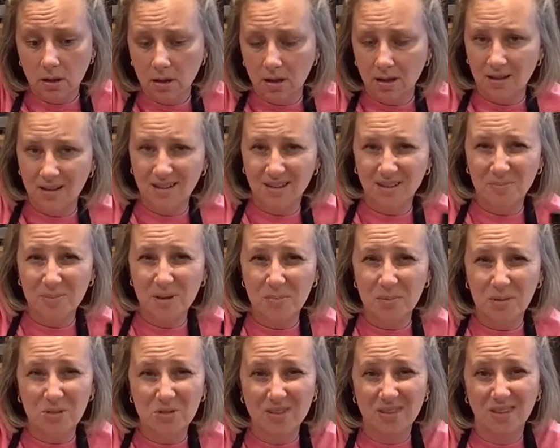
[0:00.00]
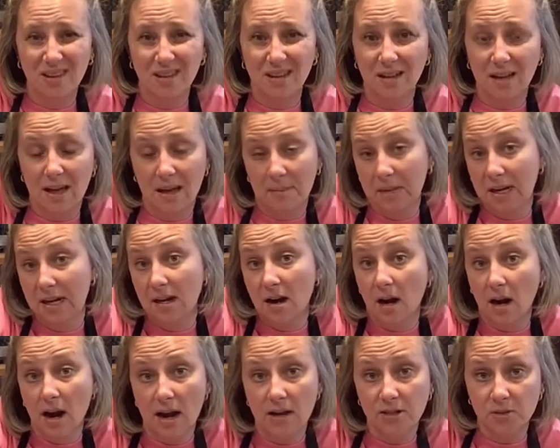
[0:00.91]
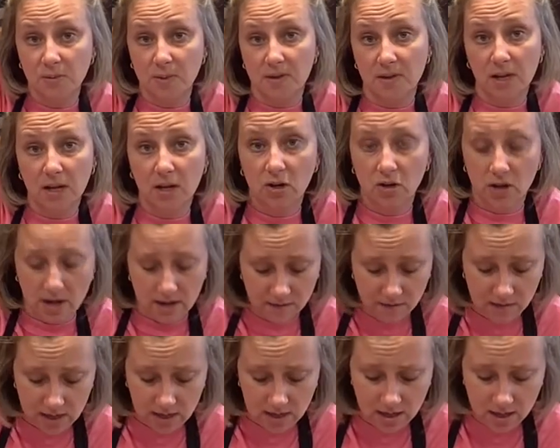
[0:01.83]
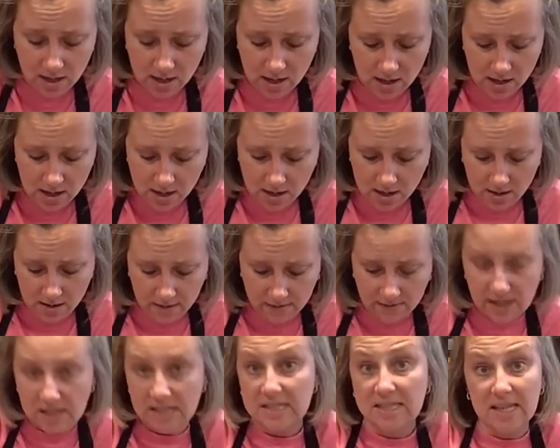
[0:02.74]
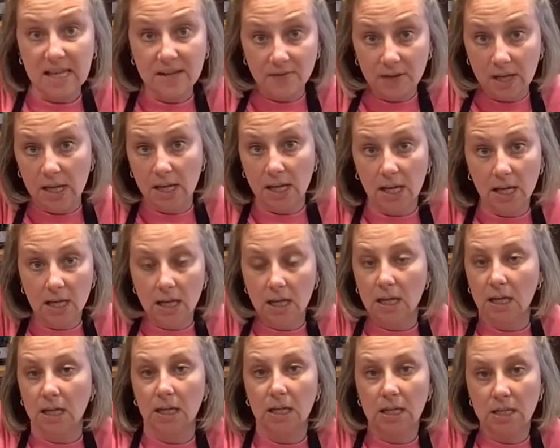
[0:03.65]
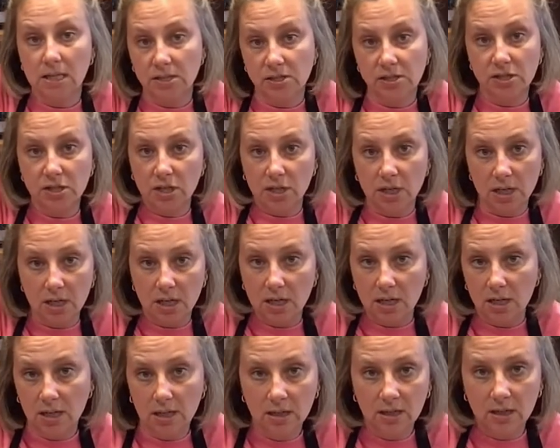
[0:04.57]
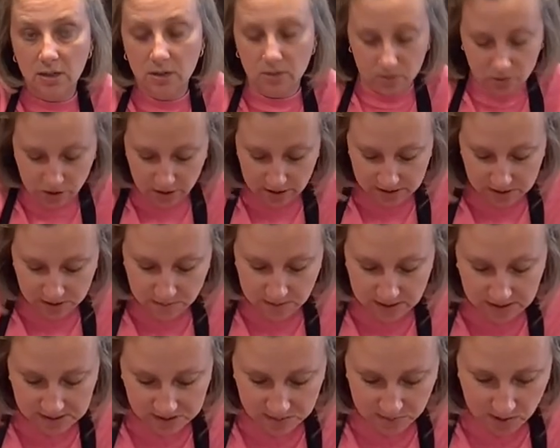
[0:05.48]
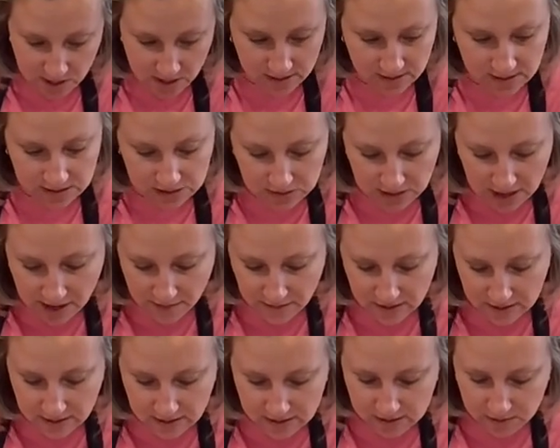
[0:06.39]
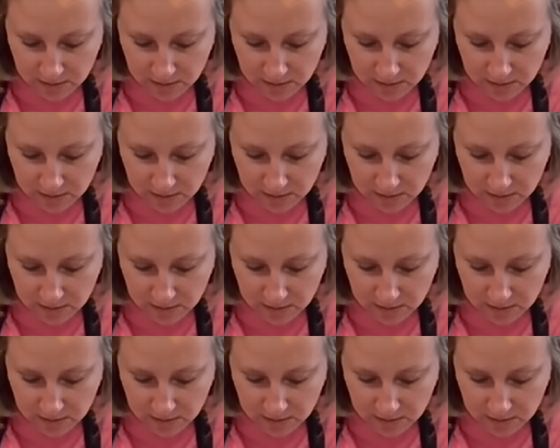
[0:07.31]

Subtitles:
You know, people usually think, I mean, in our house, we think gravy Thanksgiving, Easter, you know, Christmas, but since having this,